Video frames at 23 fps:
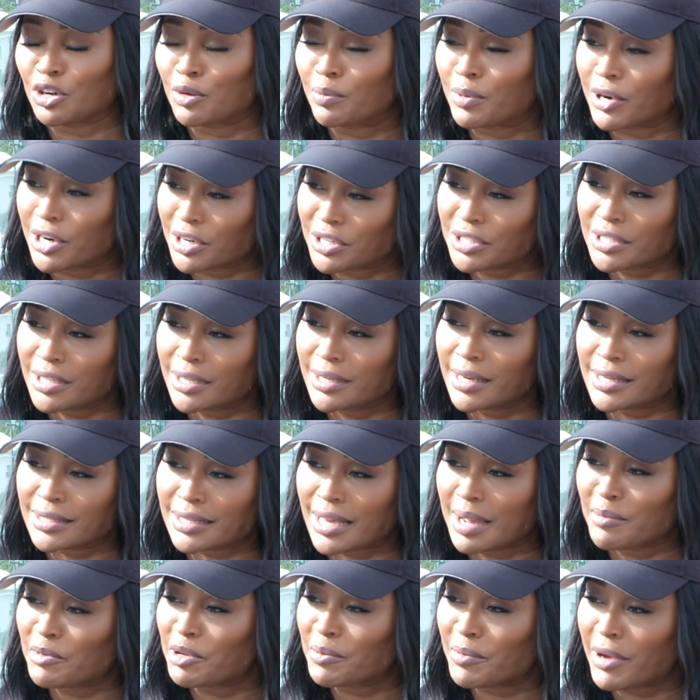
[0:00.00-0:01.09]
single person that
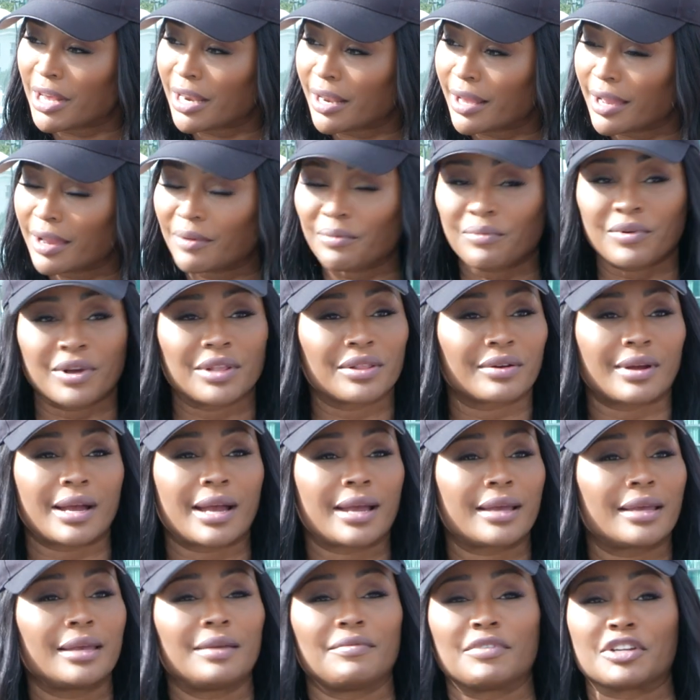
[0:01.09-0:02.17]
has come in my life, whether
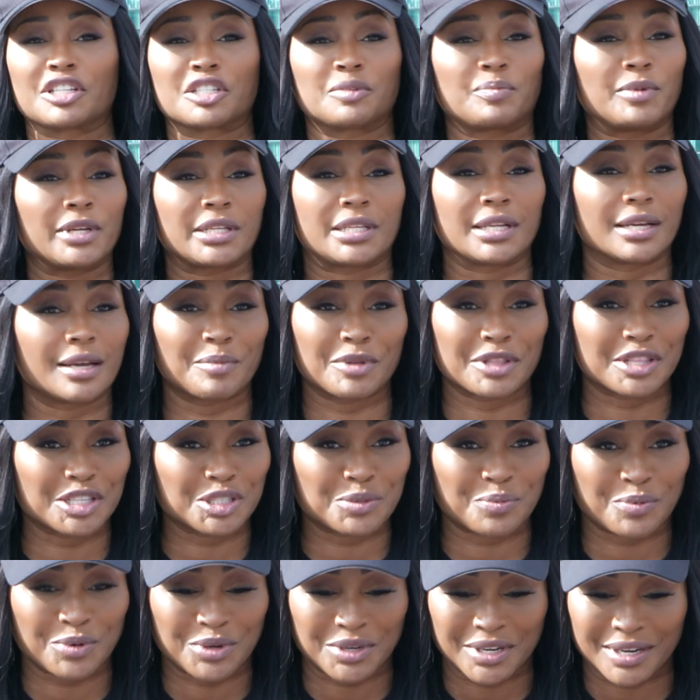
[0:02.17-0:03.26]
I even speak to them at
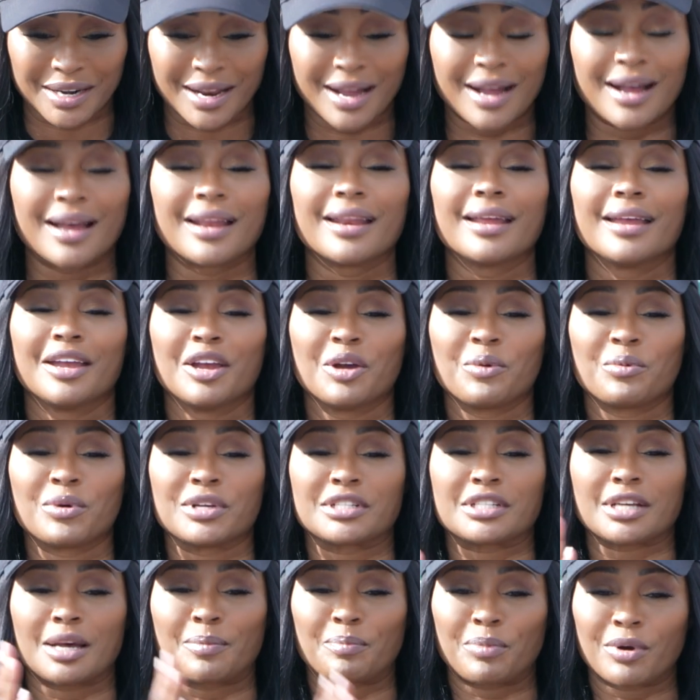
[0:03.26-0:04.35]
this point or not,
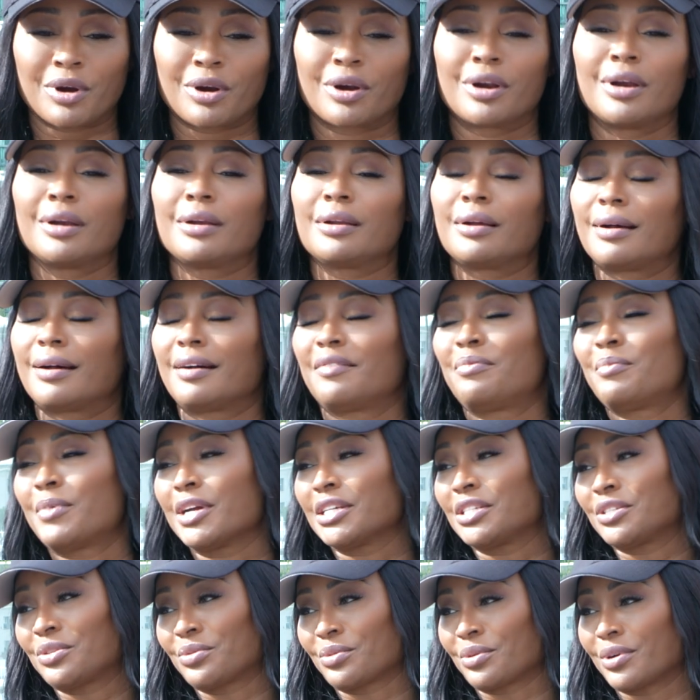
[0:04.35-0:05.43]
was a part of
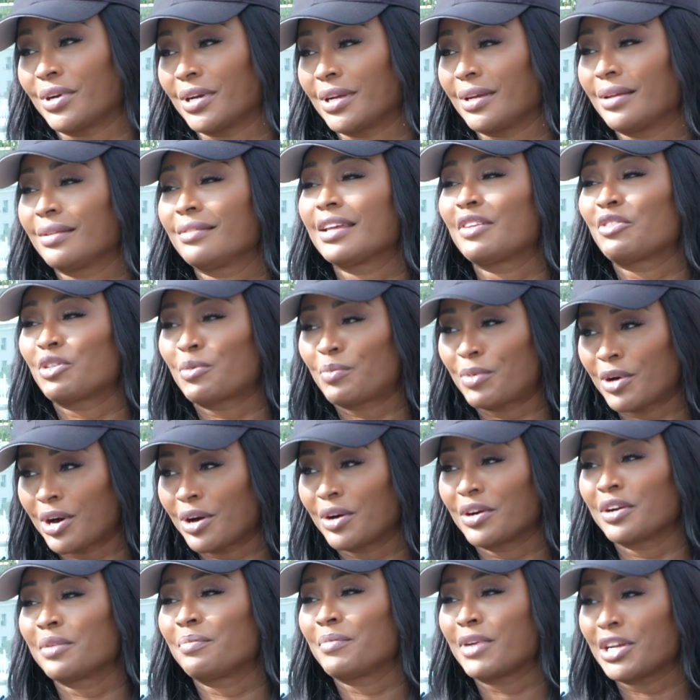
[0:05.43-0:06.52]
my story. They were
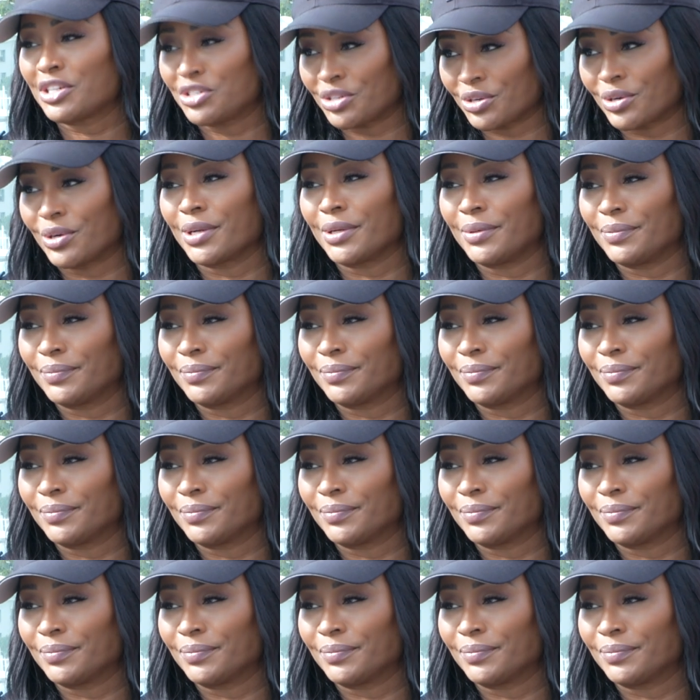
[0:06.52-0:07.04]
part of my journey.